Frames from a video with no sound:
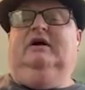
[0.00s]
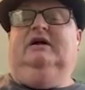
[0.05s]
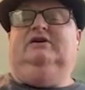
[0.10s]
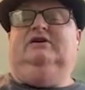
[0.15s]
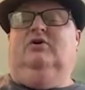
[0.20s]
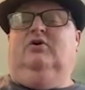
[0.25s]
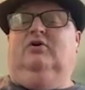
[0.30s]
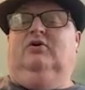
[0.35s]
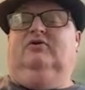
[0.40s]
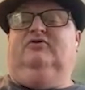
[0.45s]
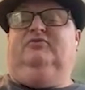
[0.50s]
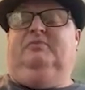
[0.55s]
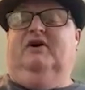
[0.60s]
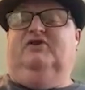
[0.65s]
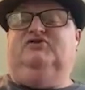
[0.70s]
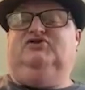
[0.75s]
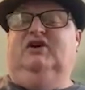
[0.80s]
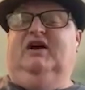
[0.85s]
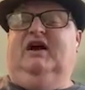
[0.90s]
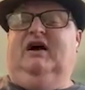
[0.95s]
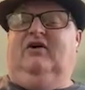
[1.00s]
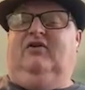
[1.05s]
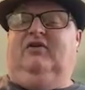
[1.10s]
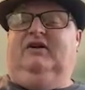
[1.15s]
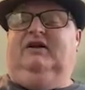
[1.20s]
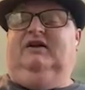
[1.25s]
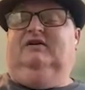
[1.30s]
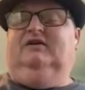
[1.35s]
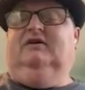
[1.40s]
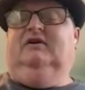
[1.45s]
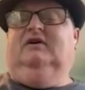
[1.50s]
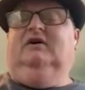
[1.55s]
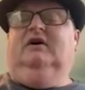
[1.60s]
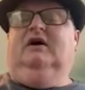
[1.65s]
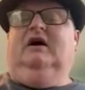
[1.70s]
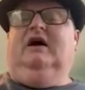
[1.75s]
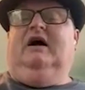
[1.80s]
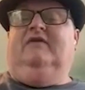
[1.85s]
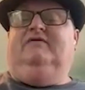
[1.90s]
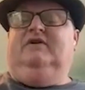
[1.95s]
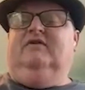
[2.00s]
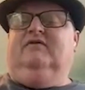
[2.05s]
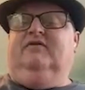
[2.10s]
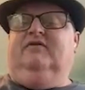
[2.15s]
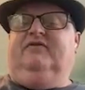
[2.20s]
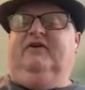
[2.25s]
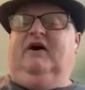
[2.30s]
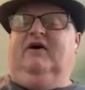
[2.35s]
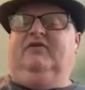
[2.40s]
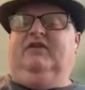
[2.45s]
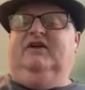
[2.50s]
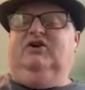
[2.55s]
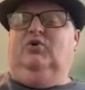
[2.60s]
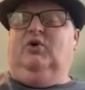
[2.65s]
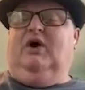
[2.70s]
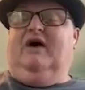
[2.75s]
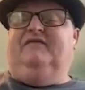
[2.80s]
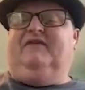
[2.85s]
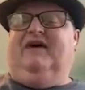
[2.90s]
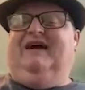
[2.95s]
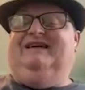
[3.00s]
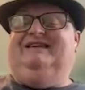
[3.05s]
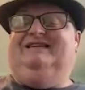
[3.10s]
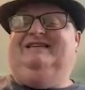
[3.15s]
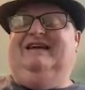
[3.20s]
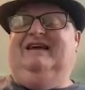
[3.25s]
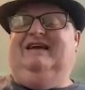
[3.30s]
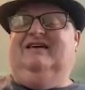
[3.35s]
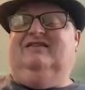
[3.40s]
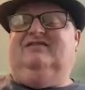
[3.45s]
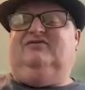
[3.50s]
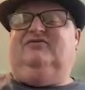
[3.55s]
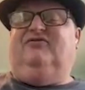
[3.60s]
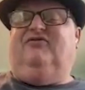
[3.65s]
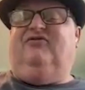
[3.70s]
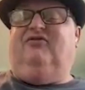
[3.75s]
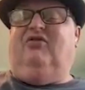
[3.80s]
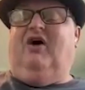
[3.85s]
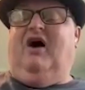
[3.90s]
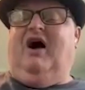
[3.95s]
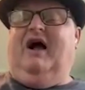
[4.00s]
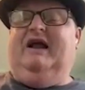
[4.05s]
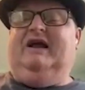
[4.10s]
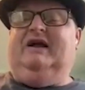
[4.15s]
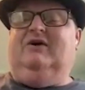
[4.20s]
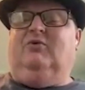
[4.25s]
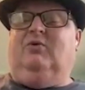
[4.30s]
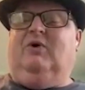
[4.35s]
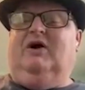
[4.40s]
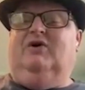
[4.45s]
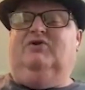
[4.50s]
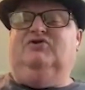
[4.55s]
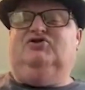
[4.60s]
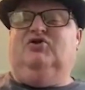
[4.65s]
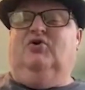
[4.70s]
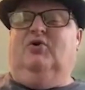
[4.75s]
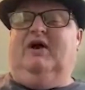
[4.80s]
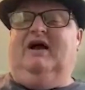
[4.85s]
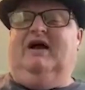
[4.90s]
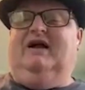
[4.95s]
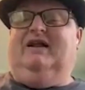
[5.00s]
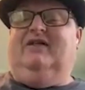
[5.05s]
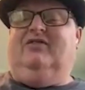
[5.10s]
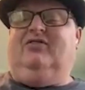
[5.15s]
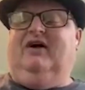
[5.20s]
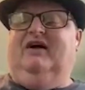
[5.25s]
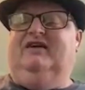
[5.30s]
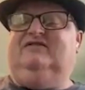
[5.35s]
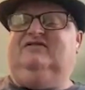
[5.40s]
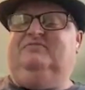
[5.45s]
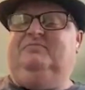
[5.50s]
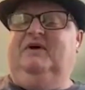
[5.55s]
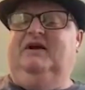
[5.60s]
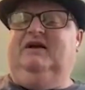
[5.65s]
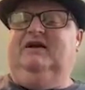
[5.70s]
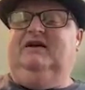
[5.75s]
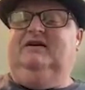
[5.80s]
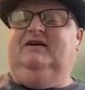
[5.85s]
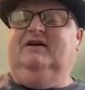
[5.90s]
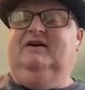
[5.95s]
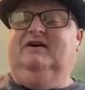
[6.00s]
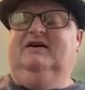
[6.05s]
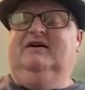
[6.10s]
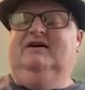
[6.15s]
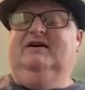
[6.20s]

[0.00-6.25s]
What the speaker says: in your speciality, have you ever found that you have ideas flying around your head at light speed?